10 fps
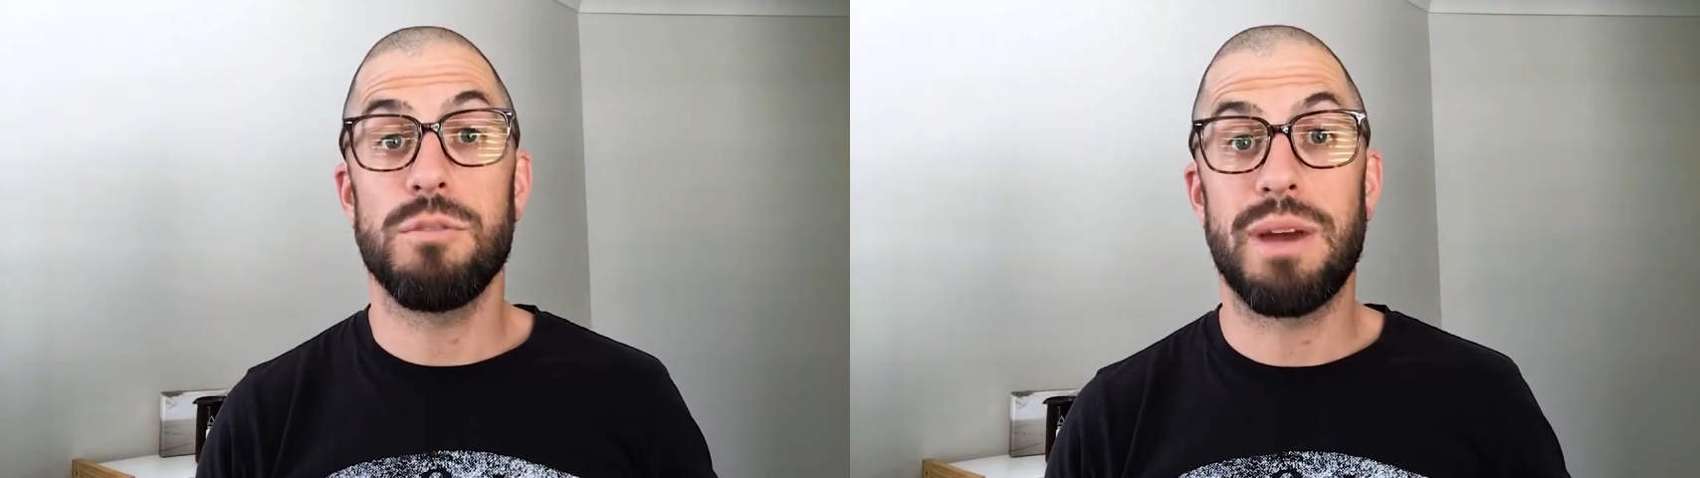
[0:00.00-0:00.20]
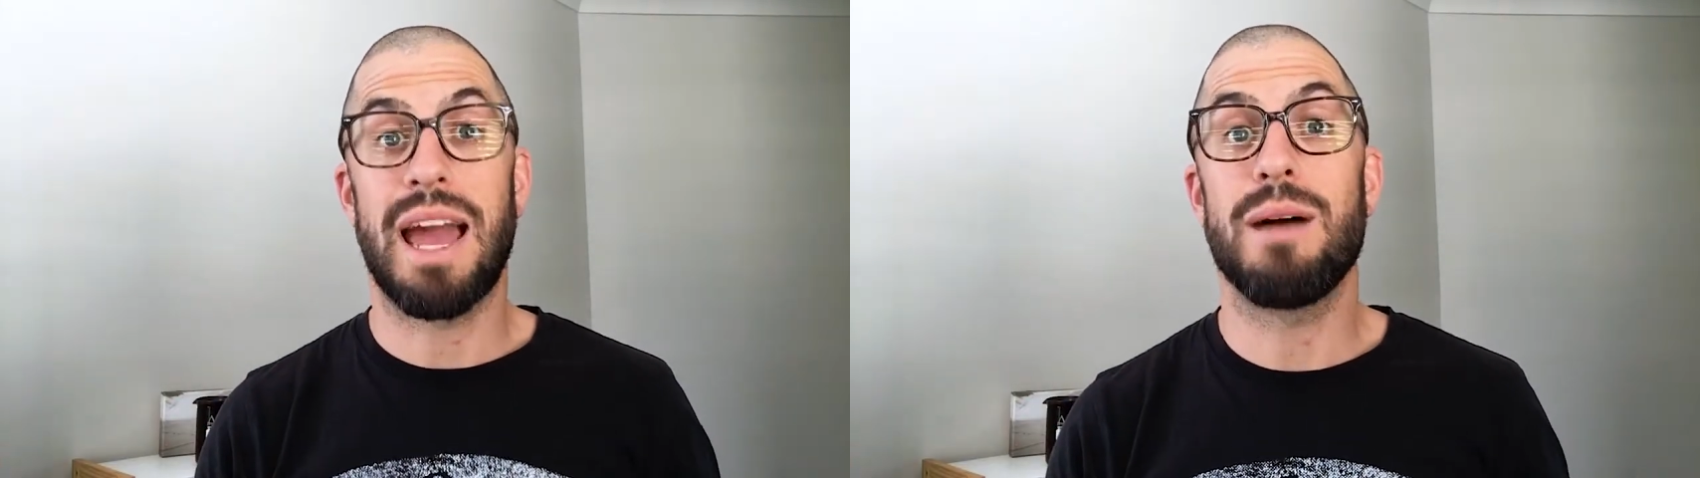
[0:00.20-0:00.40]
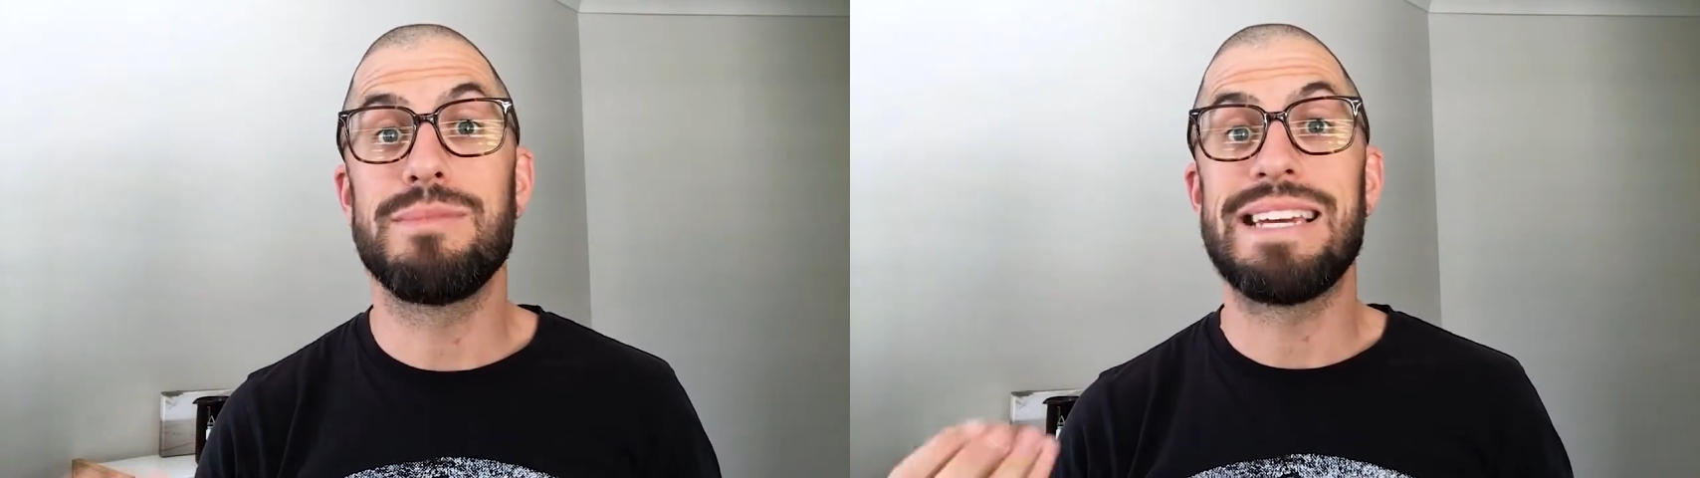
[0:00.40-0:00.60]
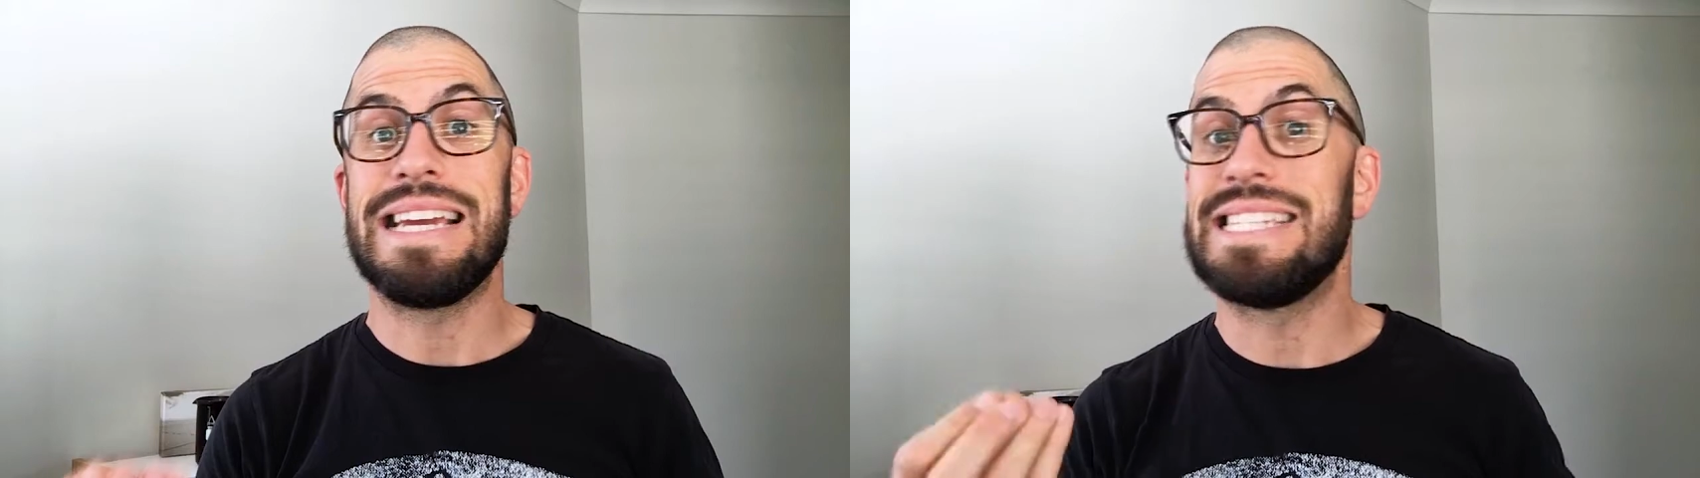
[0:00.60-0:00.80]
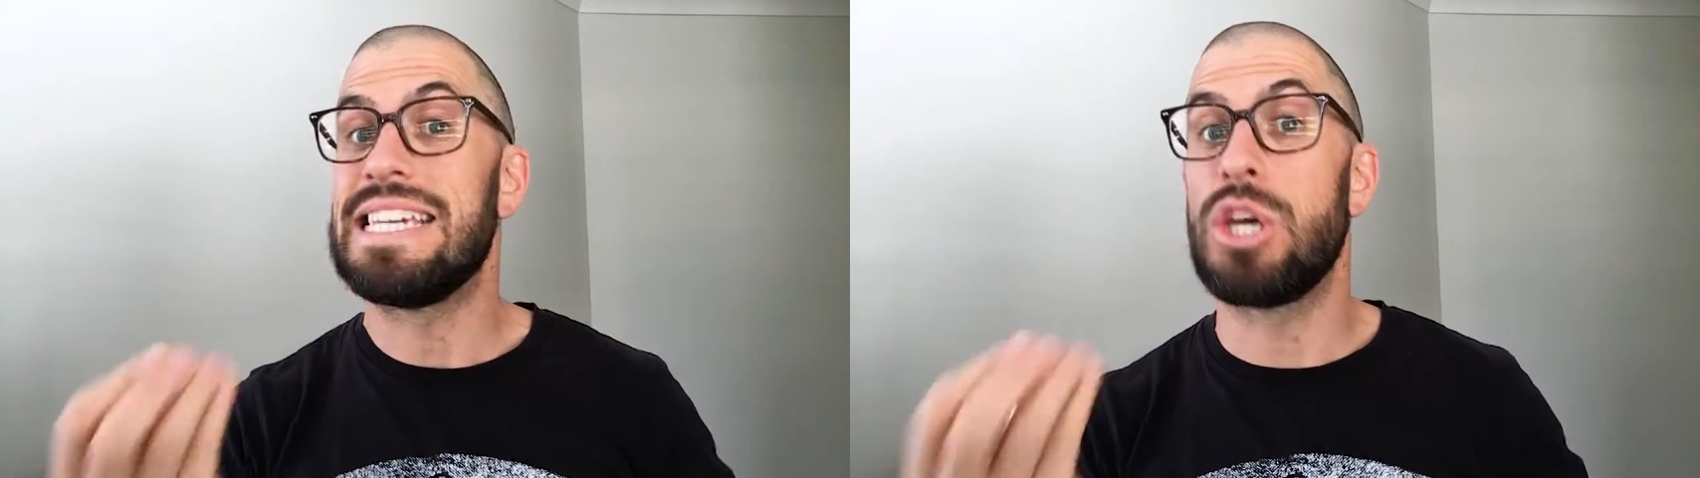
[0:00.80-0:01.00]
becomes
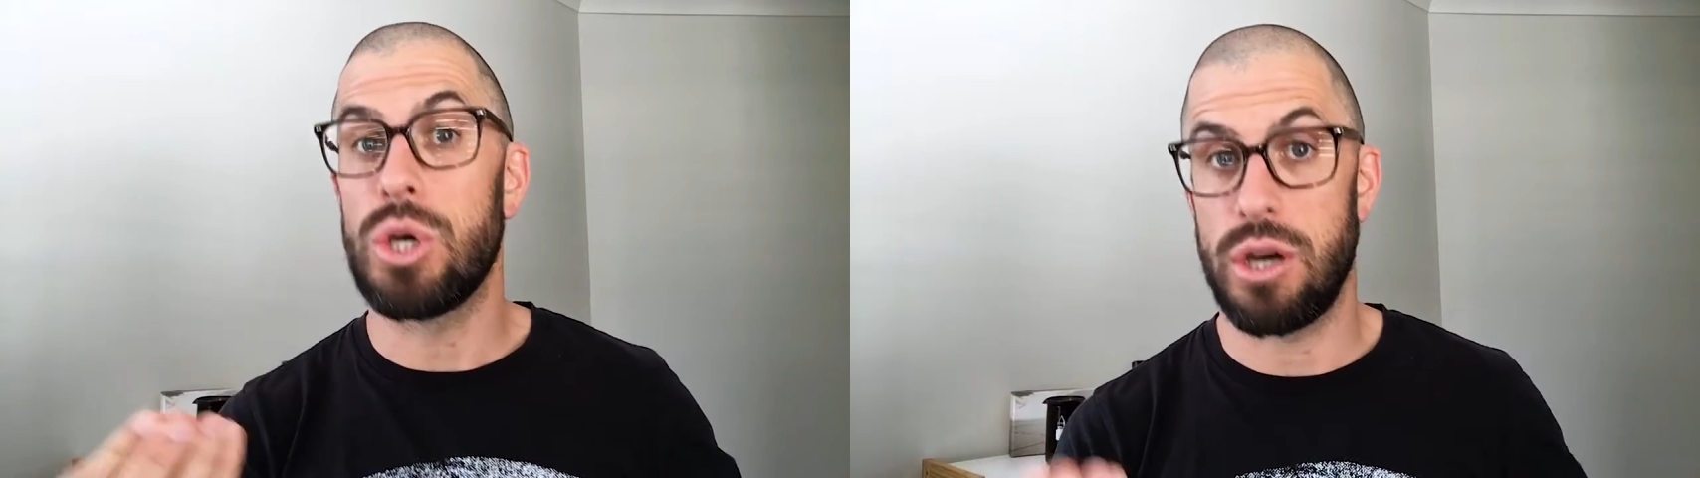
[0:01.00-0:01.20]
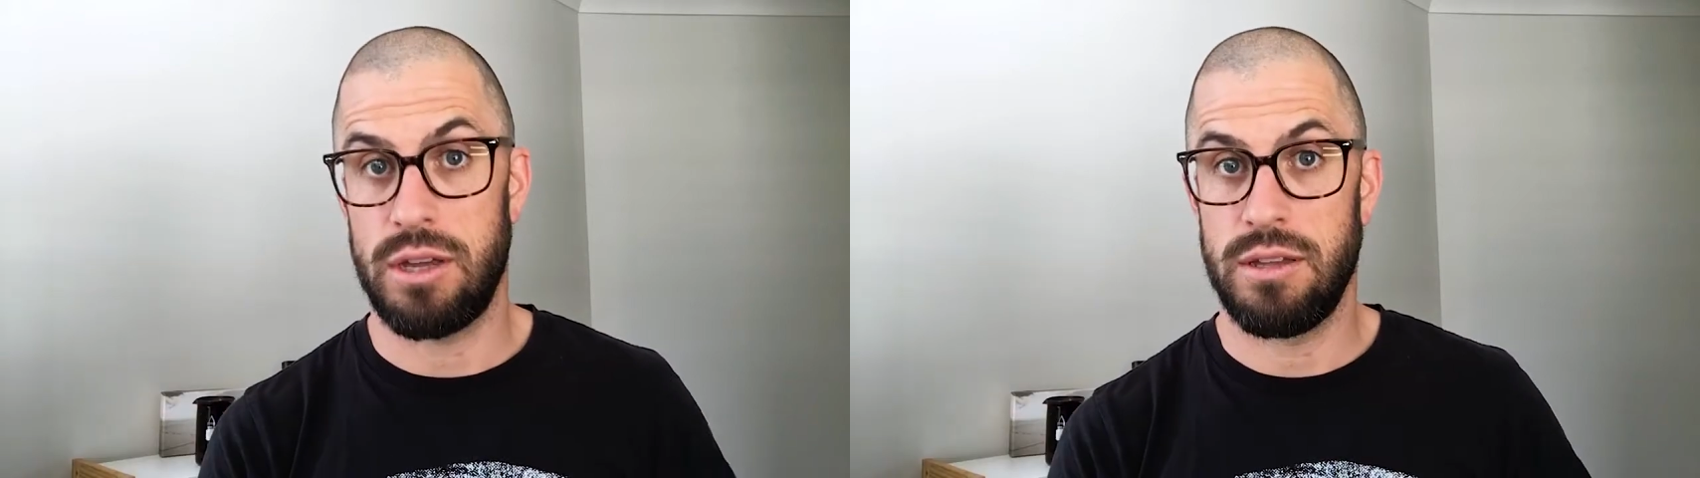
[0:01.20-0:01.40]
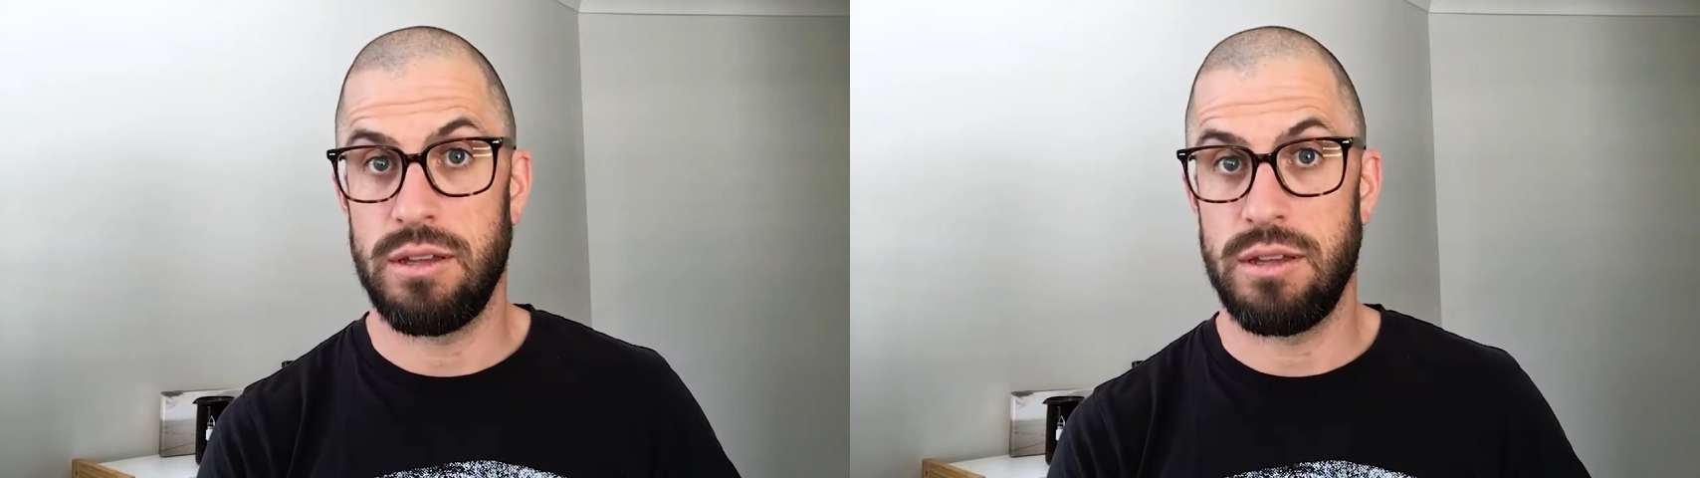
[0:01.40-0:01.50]
easier.